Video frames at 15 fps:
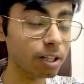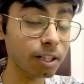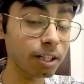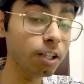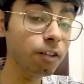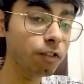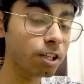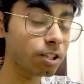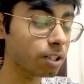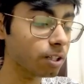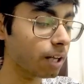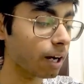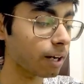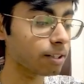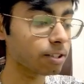key feature
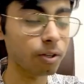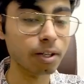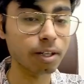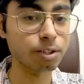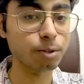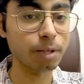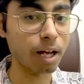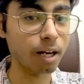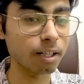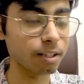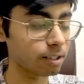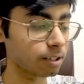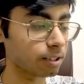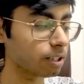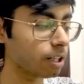that is your resume
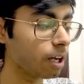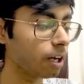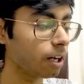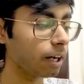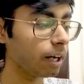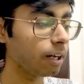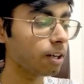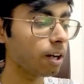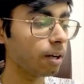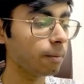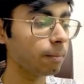analysis right